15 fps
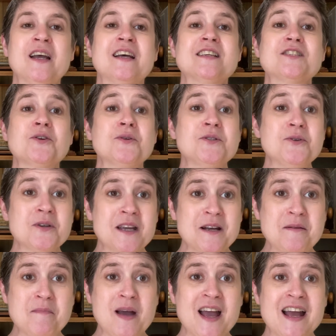So as you can
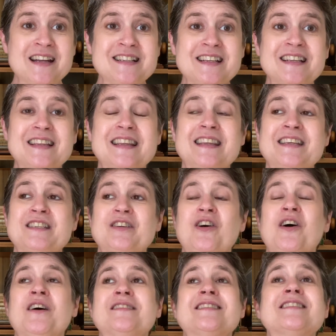imagine, this
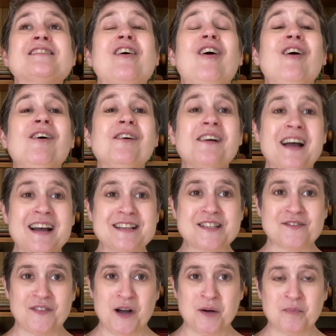causes all kinds
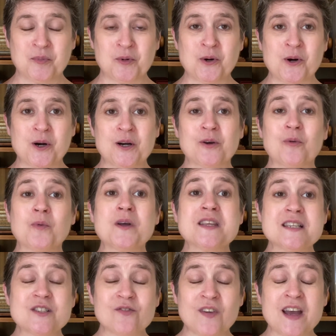of uproar with
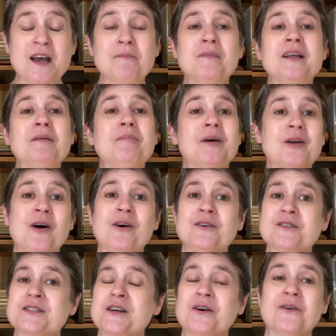his family, but
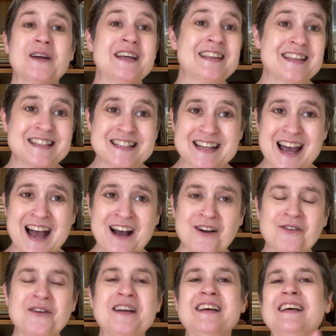also in the
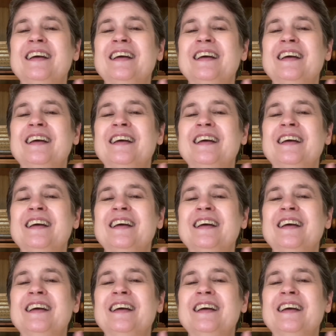town.